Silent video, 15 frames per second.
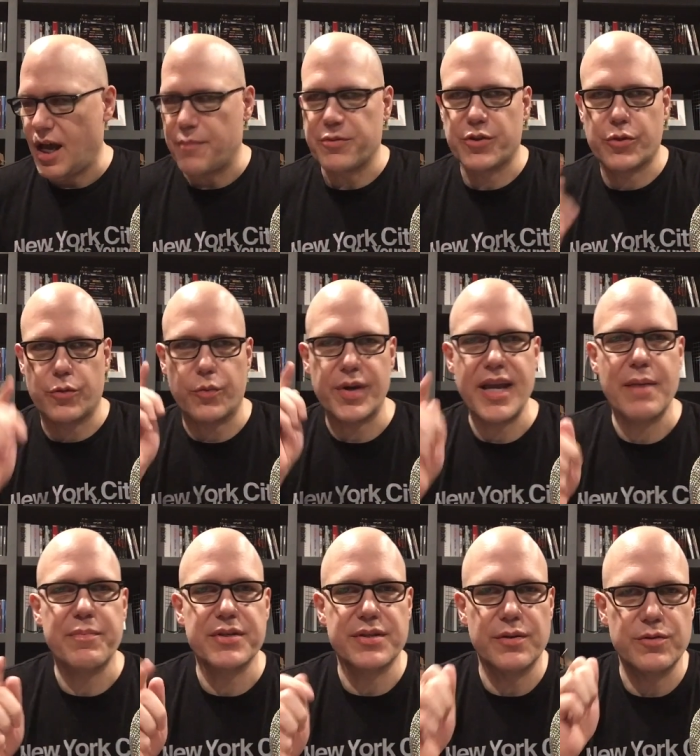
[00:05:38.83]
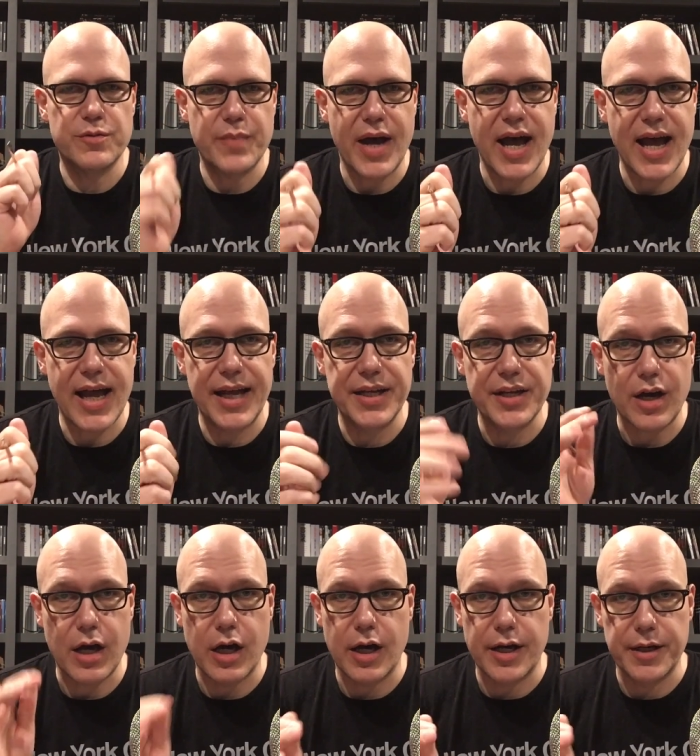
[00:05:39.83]
three episodes behind
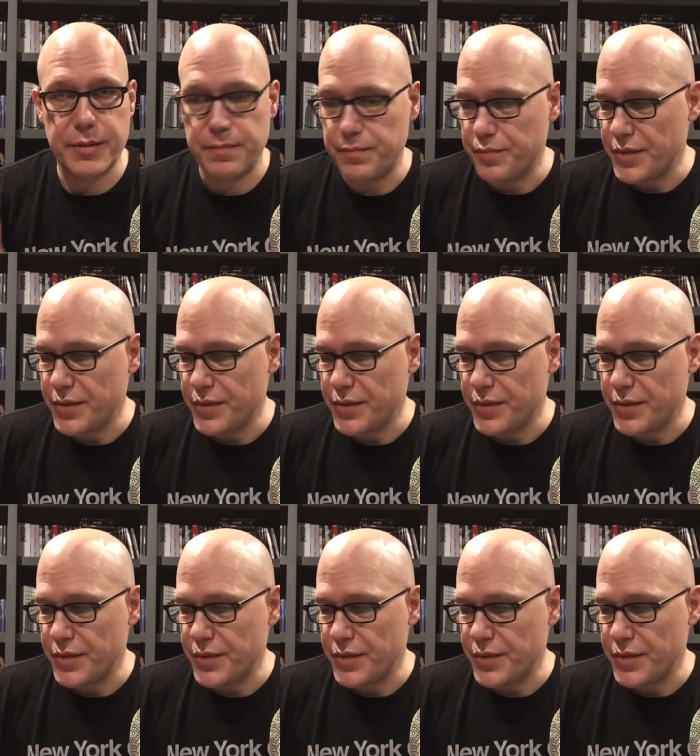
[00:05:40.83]
on